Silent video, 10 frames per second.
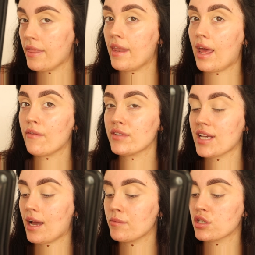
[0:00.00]
and then every
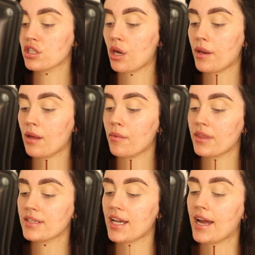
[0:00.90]
time just going in with
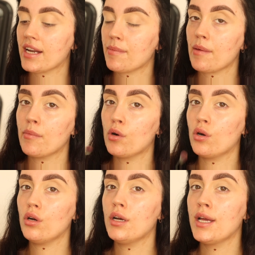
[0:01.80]
a tiny bit
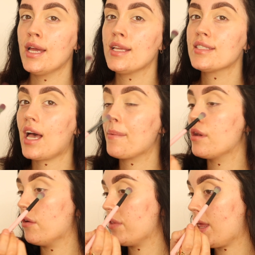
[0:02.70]
more, tapping
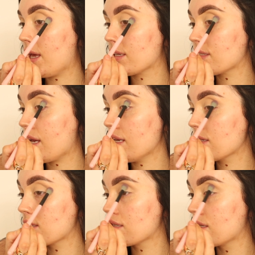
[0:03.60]
off the
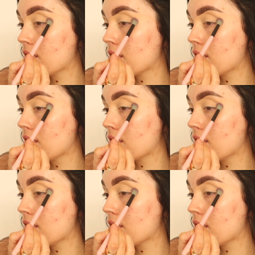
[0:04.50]
excess.